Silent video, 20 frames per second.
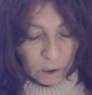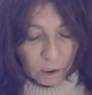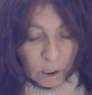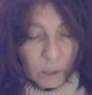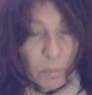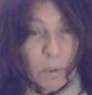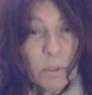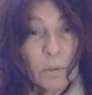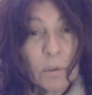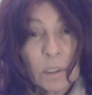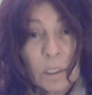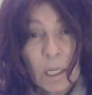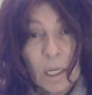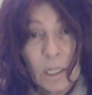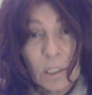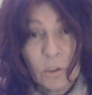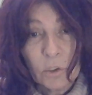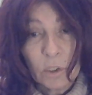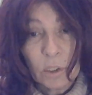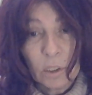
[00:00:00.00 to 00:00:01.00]

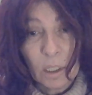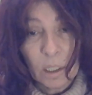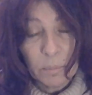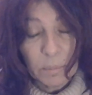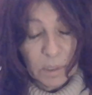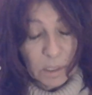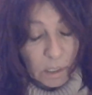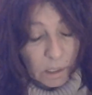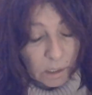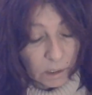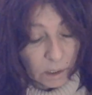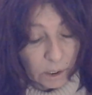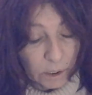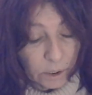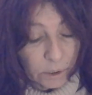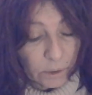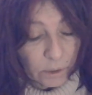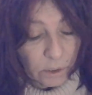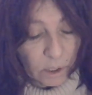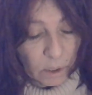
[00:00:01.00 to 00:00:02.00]
Communication coming in,
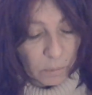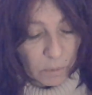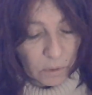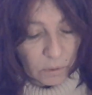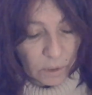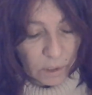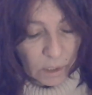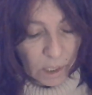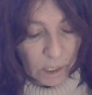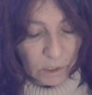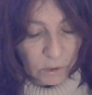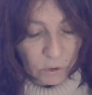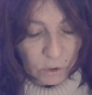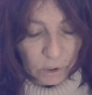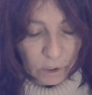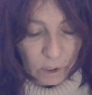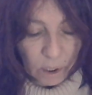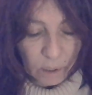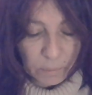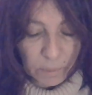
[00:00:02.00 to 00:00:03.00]
clear
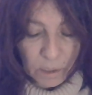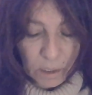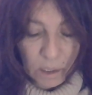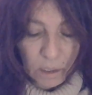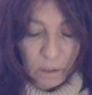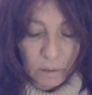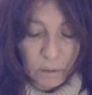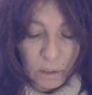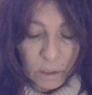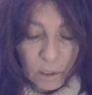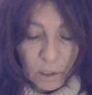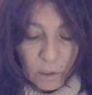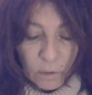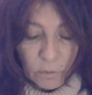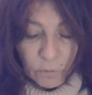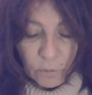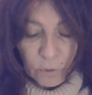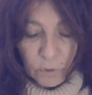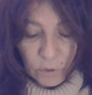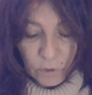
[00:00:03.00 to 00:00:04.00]
communication coming
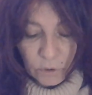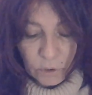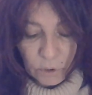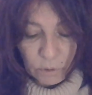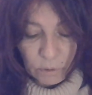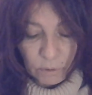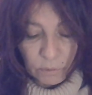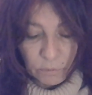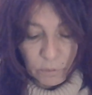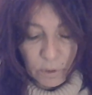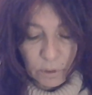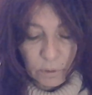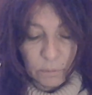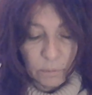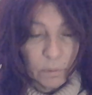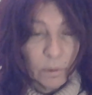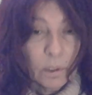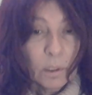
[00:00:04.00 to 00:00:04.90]
in for the two of you